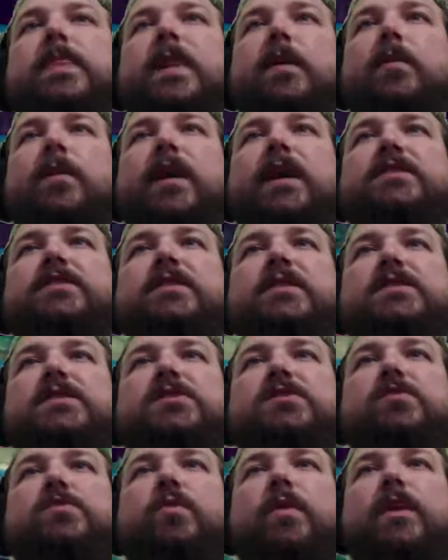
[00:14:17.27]
We actually
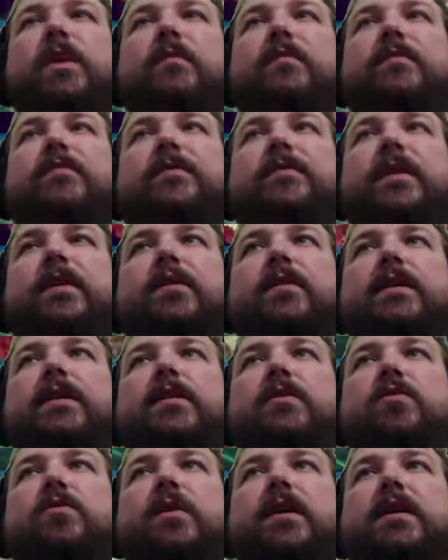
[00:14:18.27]
swim fairly
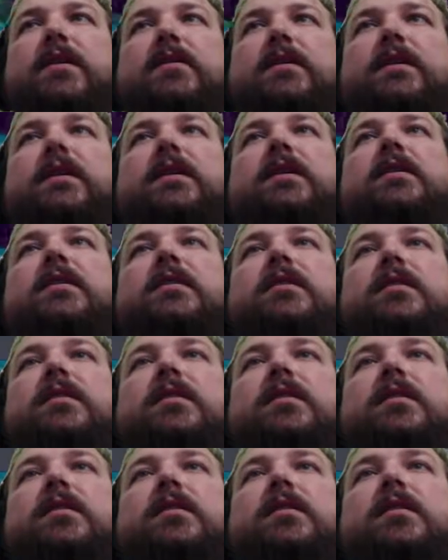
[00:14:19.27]
quickly.
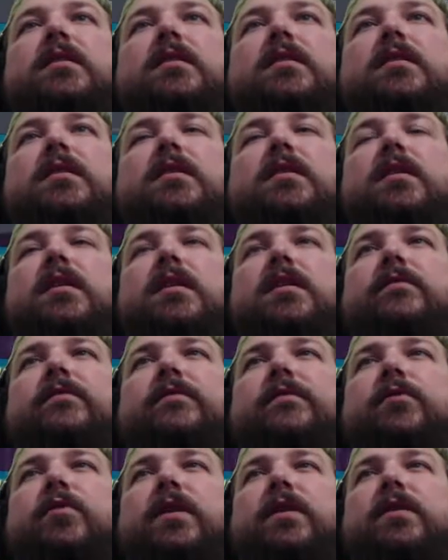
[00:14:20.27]

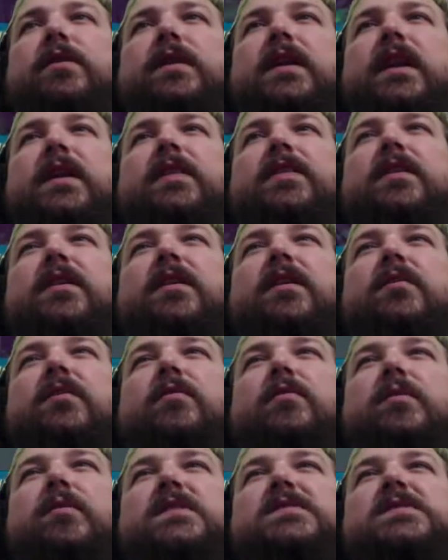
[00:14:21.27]
Quicker than I thought.
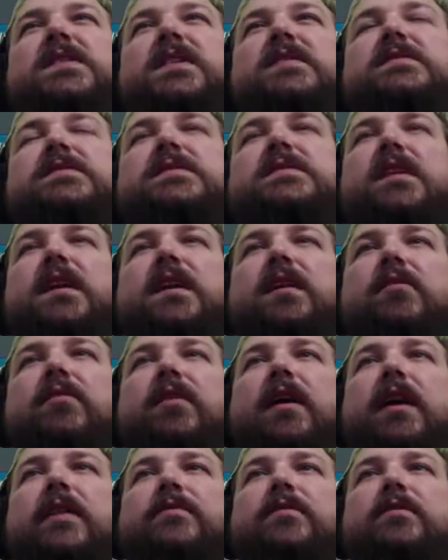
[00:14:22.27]
Oh, what is that? Is that a
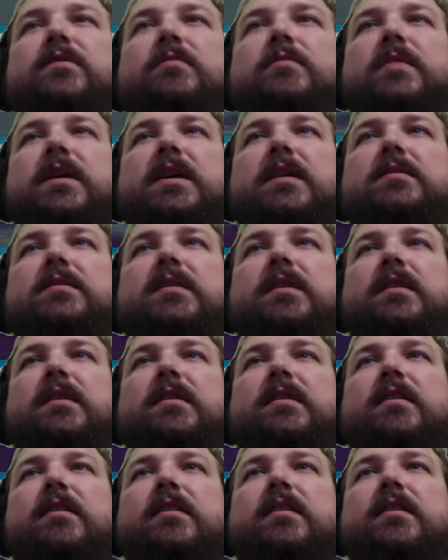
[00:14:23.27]
graphical bug there?